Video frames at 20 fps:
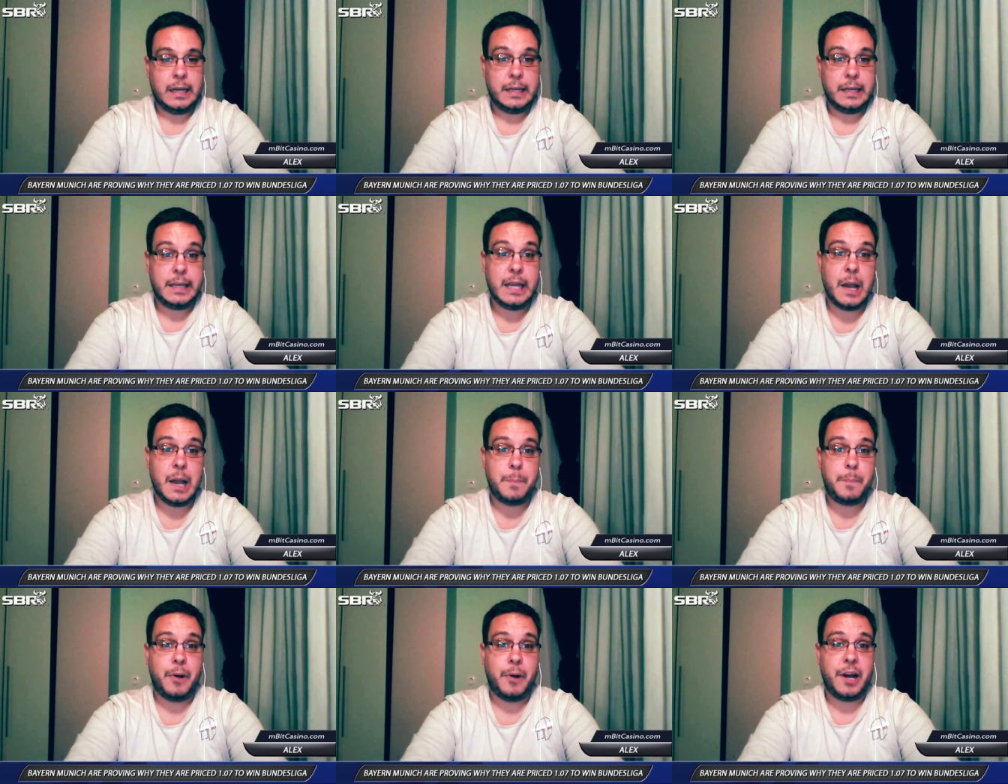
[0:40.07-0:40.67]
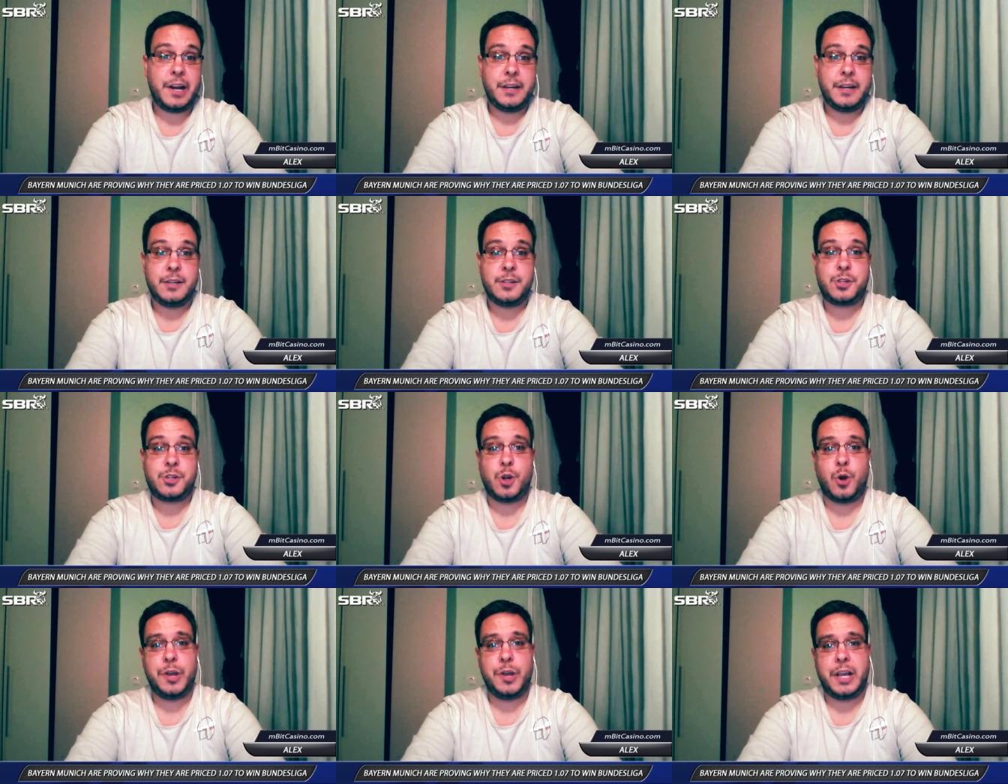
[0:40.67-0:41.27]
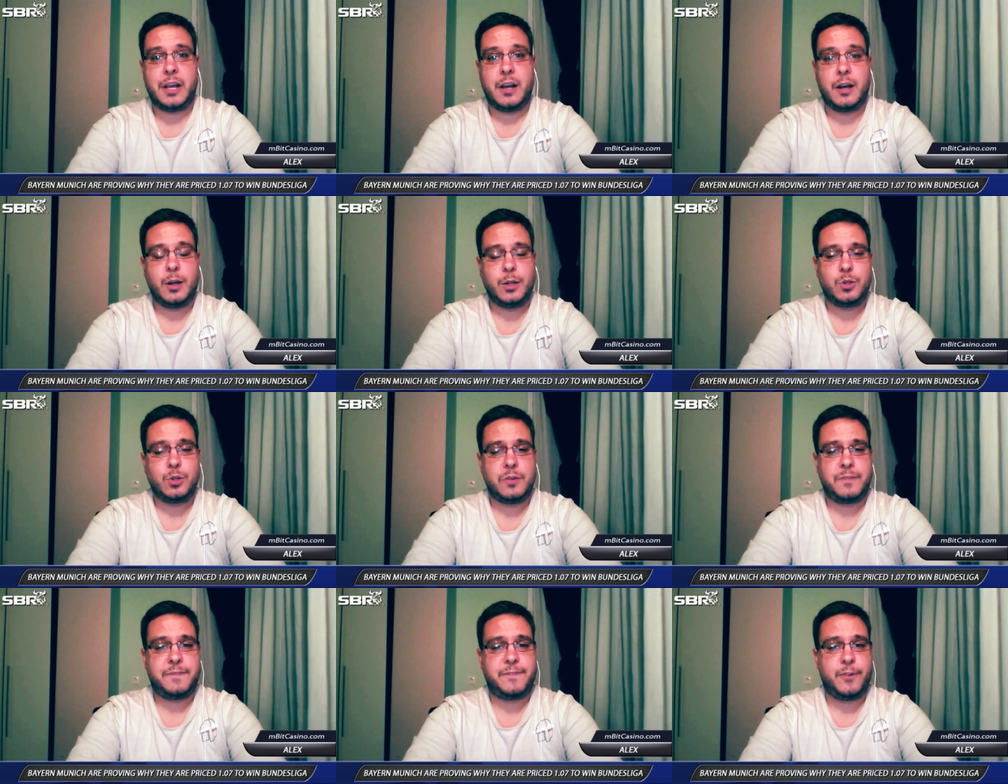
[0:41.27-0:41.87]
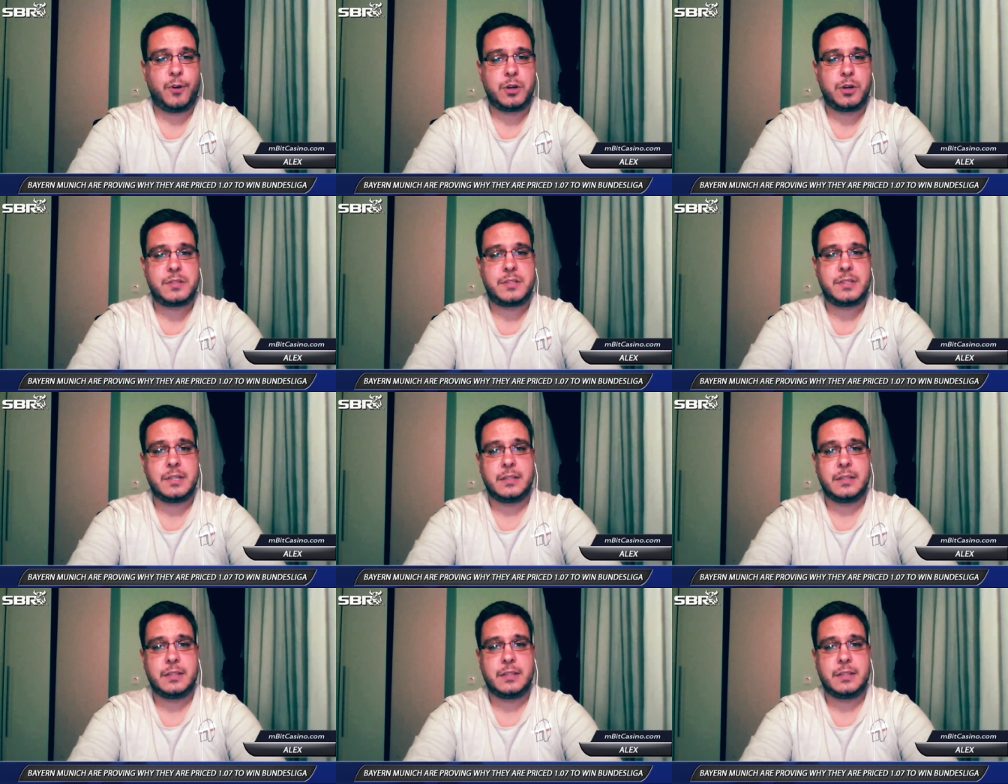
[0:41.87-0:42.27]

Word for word: Yeah, Bayern is showing a lot of force.